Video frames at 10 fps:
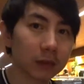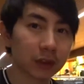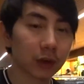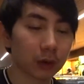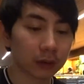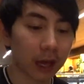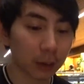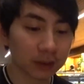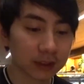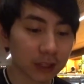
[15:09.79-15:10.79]
So that
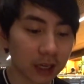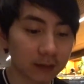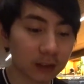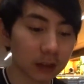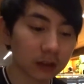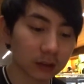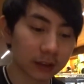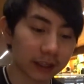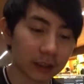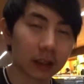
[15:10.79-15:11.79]
was kind of a little
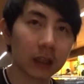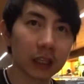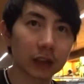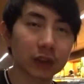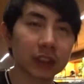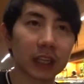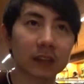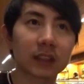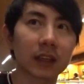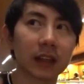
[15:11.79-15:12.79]
like interesting
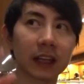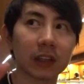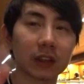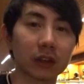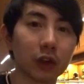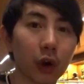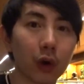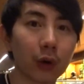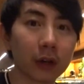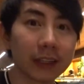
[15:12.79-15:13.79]
to like
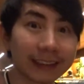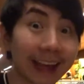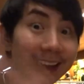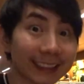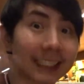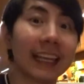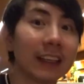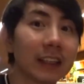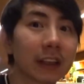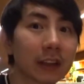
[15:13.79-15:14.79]
know that it's in
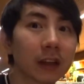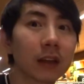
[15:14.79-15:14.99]
here.